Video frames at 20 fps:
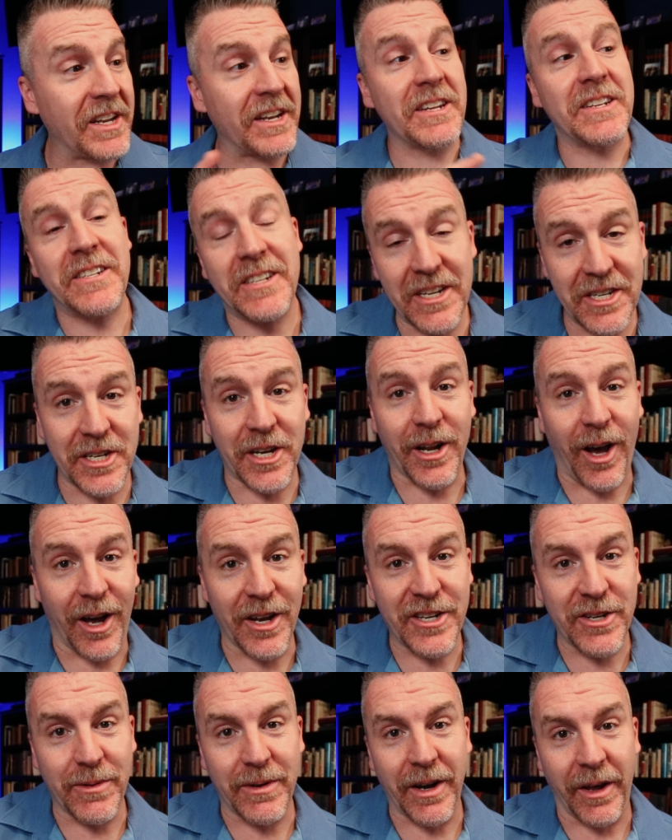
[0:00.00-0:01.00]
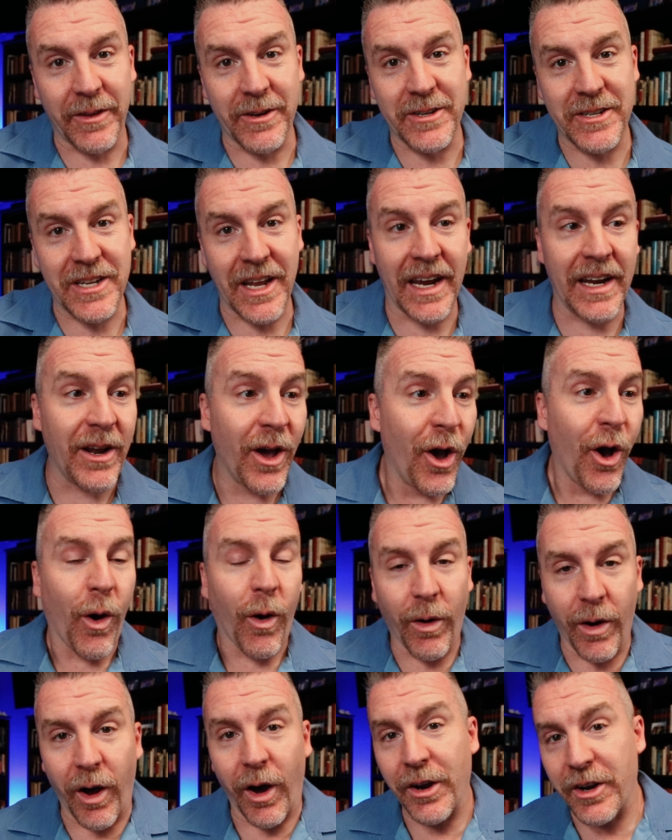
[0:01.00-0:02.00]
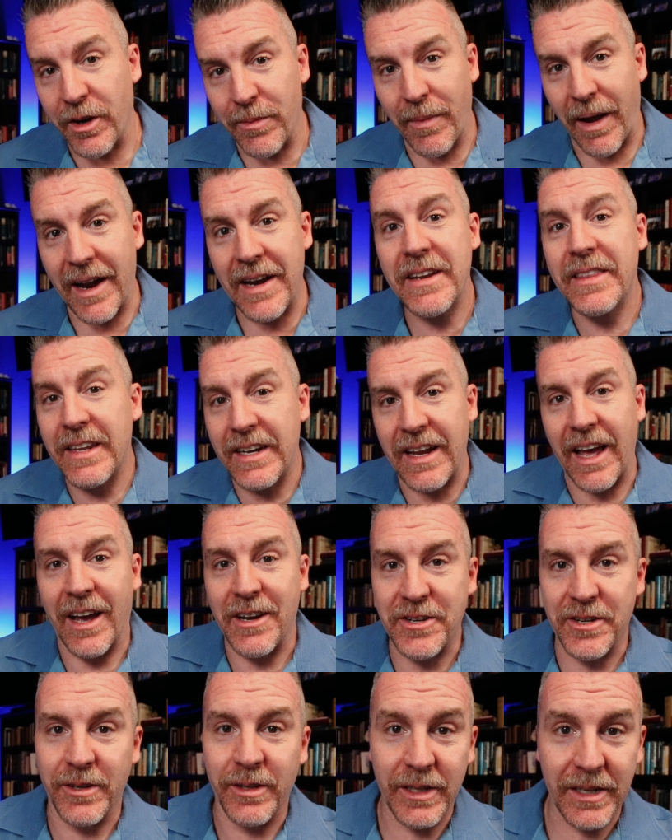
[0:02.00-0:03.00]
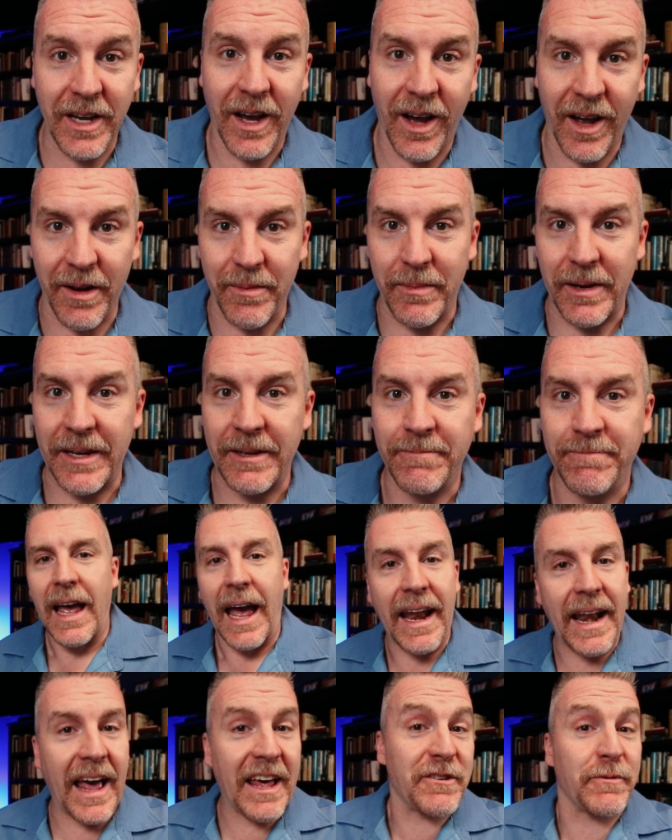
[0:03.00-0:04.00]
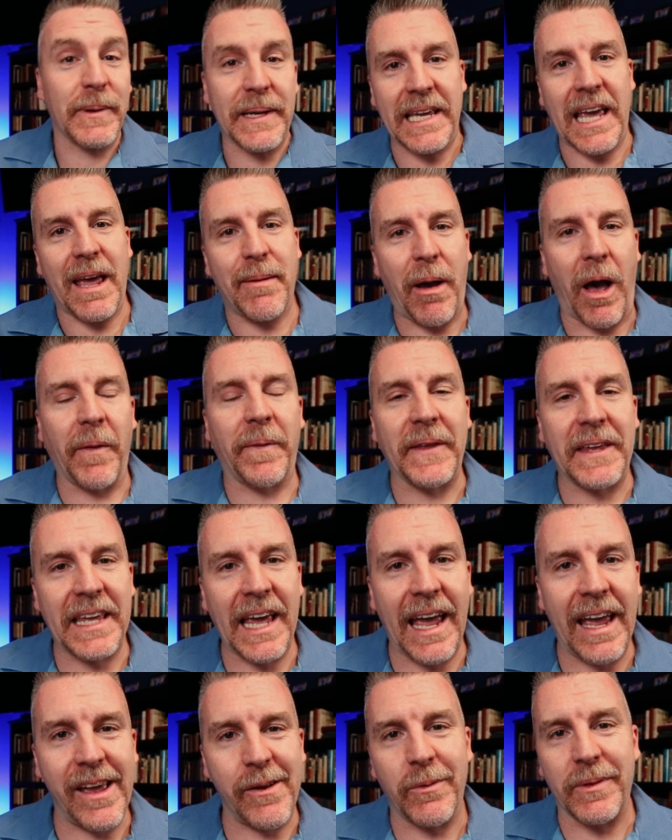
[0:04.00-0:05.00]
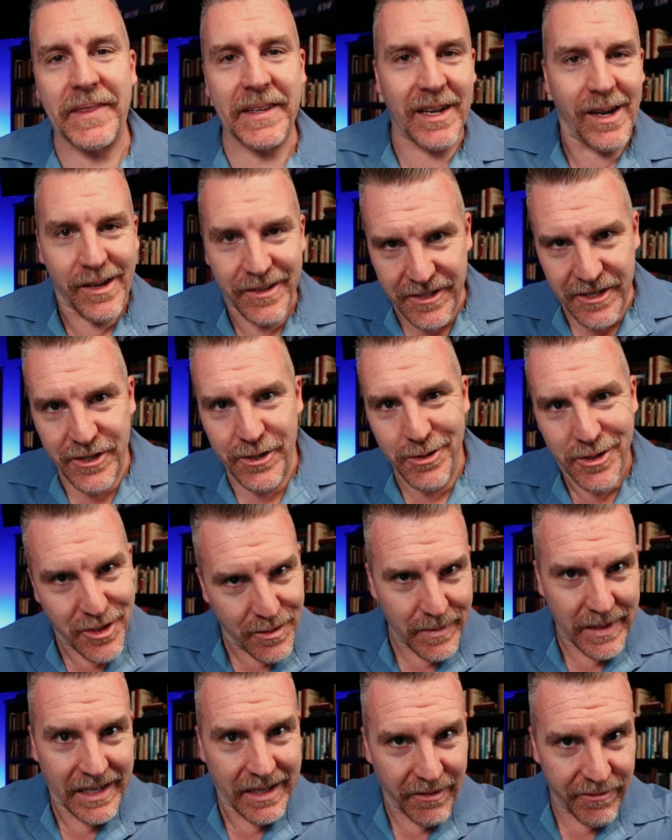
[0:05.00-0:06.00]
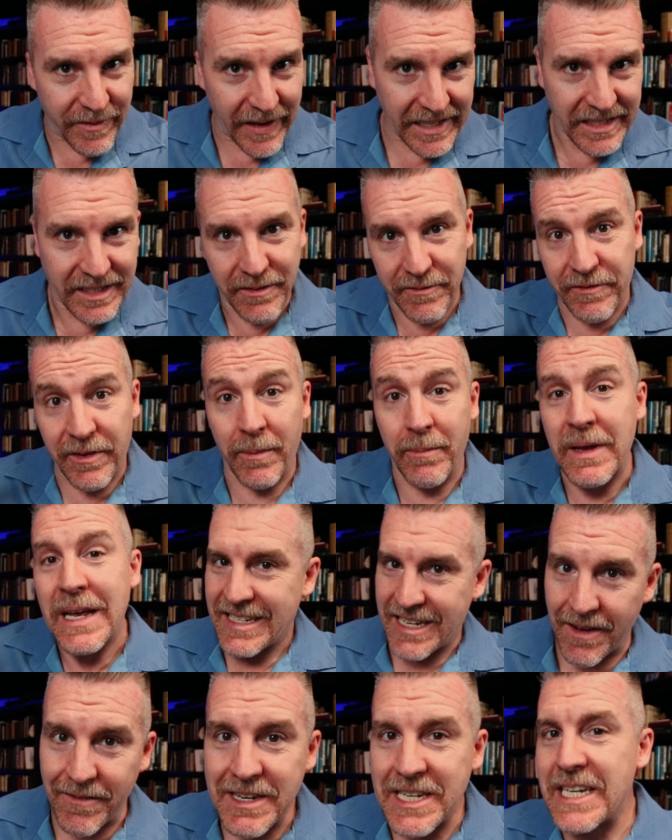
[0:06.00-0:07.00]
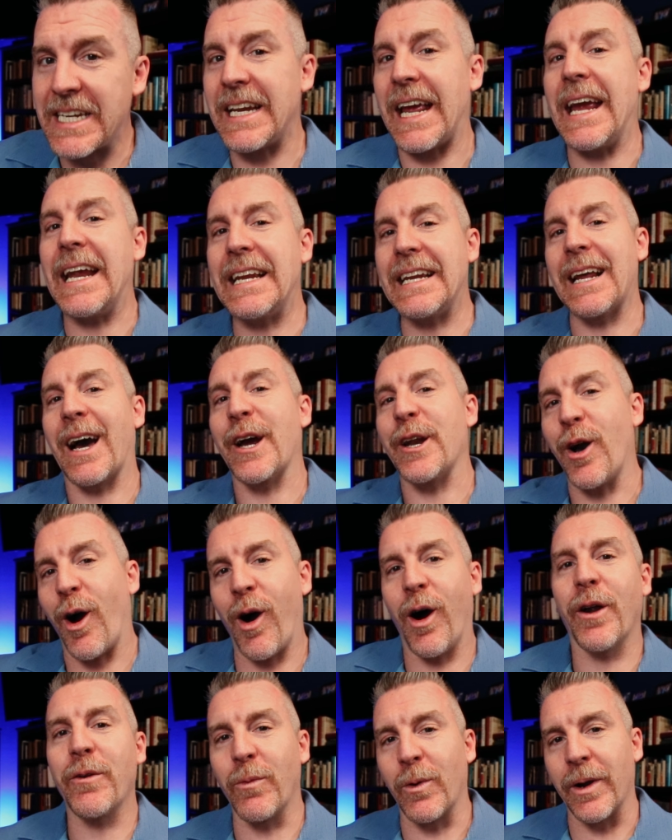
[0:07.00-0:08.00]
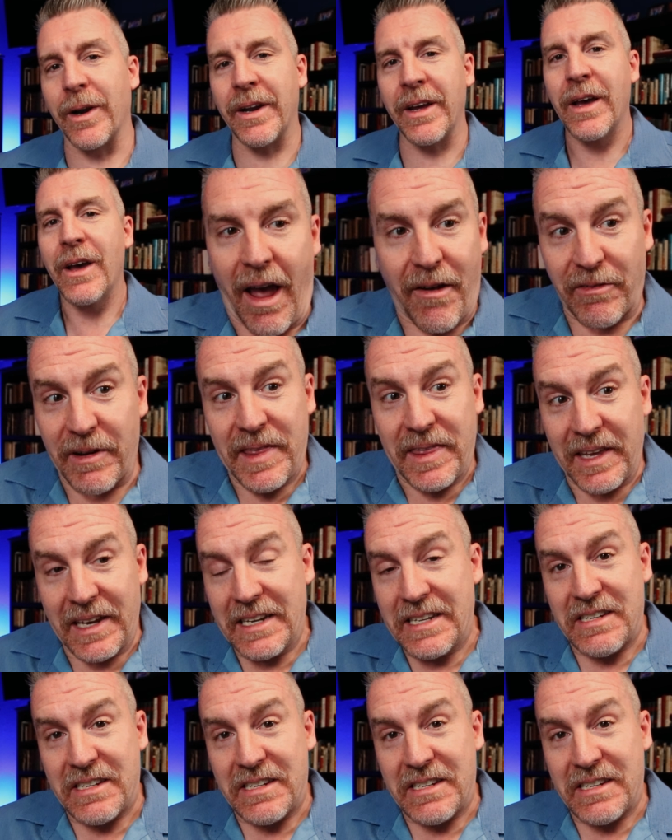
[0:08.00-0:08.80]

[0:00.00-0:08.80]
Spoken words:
a decision onto another state, or undermined the national economy. And as we came out the gate with the Constitution being effective from 1789 onward, everything